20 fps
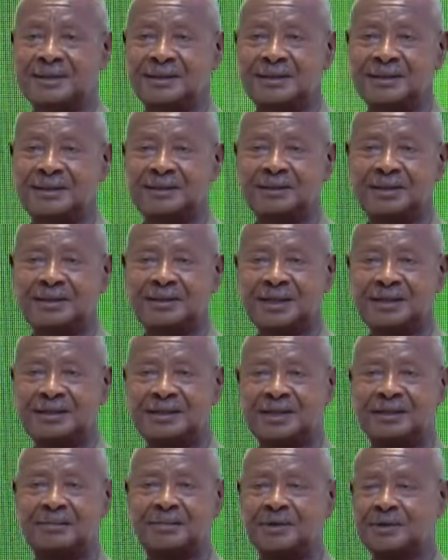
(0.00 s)
They were
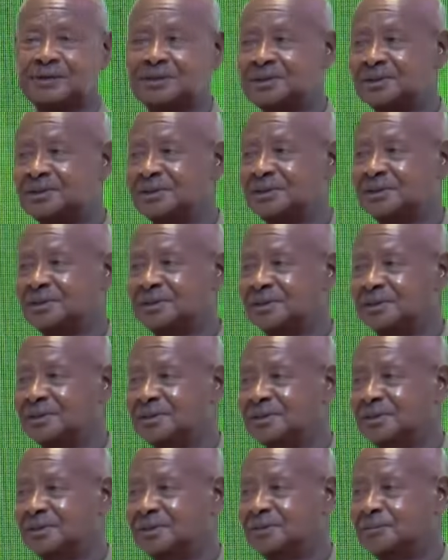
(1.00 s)
writing about it.
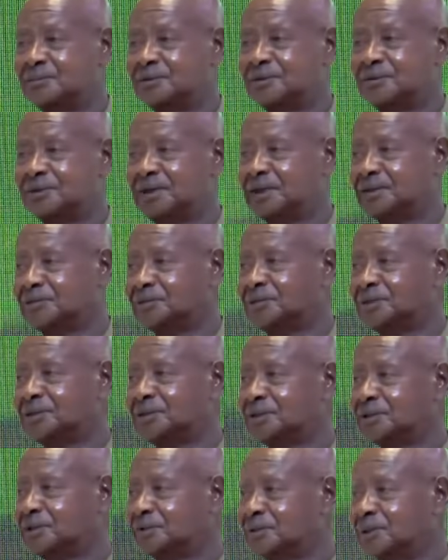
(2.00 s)
Museveni has
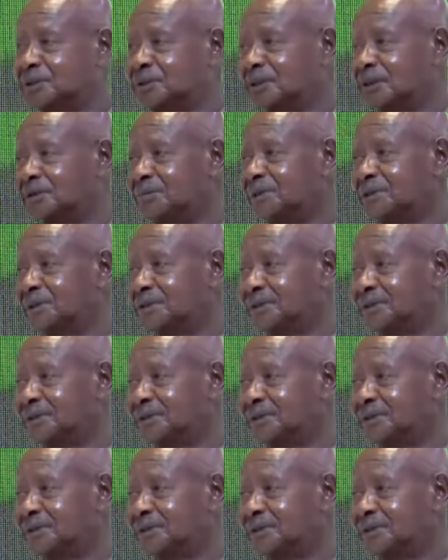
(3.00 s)
created a secret army.